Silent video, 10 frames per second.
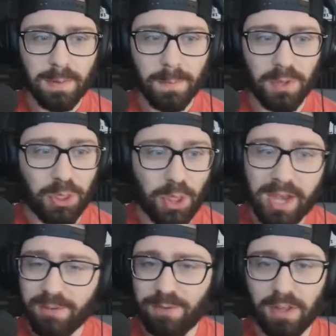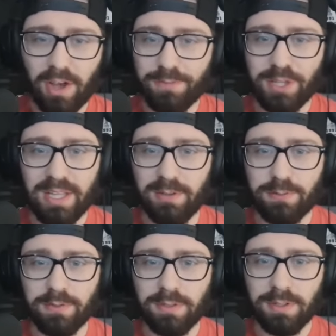But then he fell off a cliff.
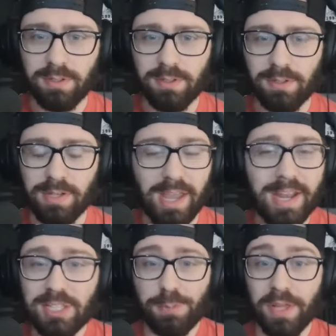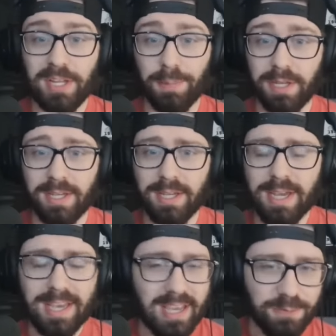Inexplicably,
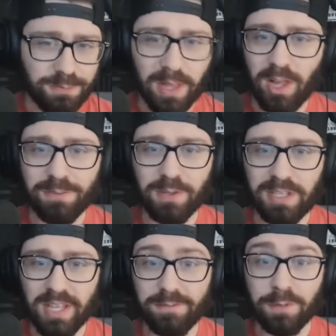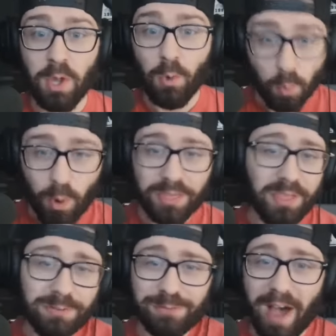he fell off a cliff with
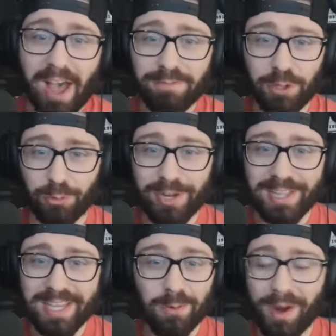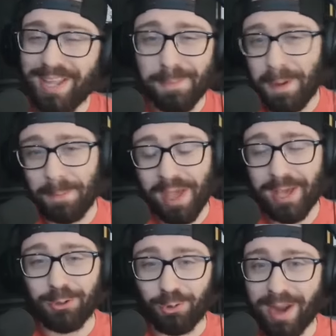a 5-3 lead when he'd been
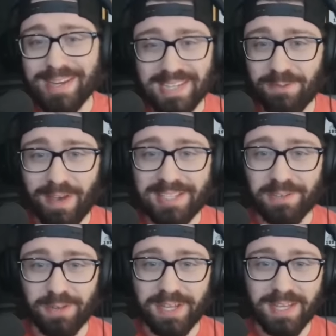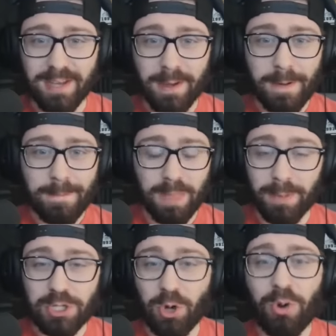playing great defensively the
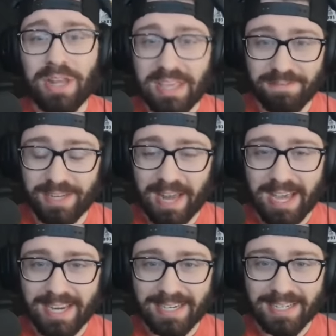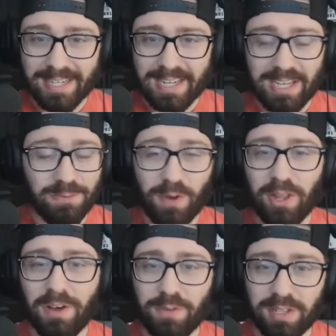majority of the night. He
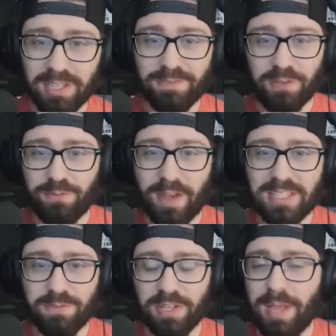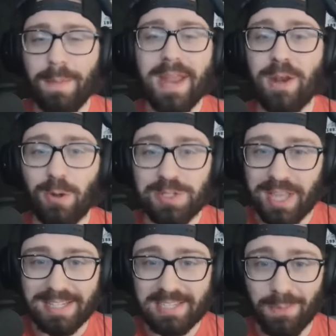fell off a cliff defensively. It made no
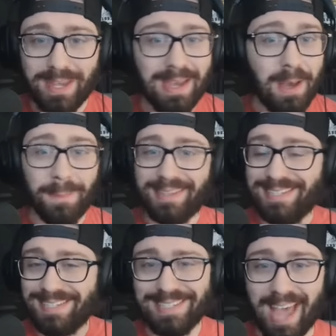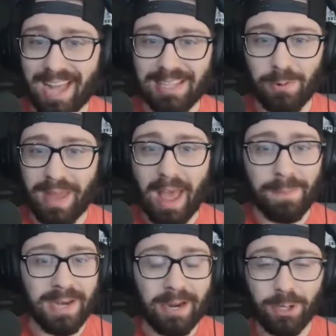sense to me, but that's exactly what
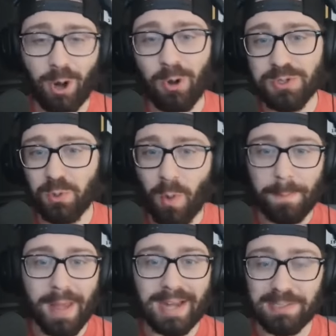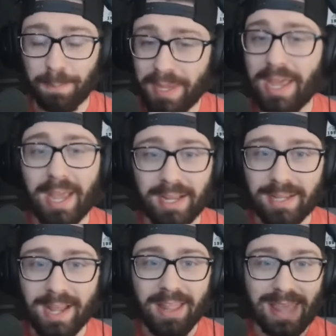happened. Erik Karlsson went back to being
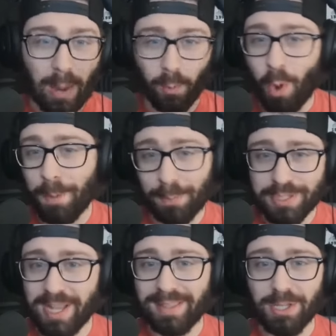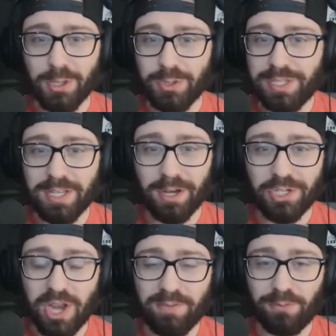that 1% that you see on
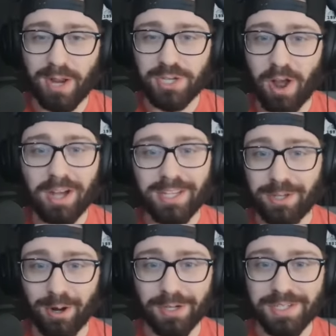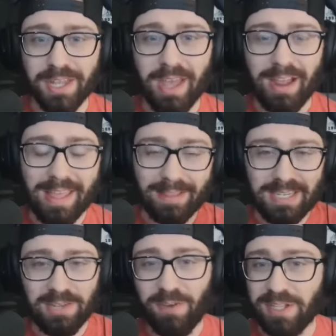Jay Fresh hockey cards in the
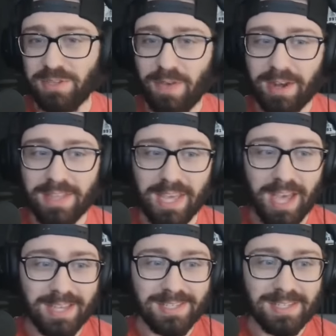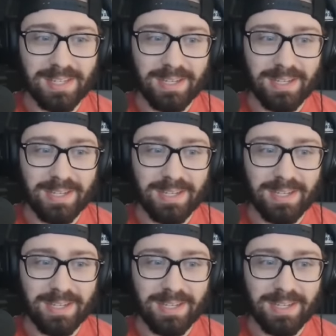defensive end of the ice.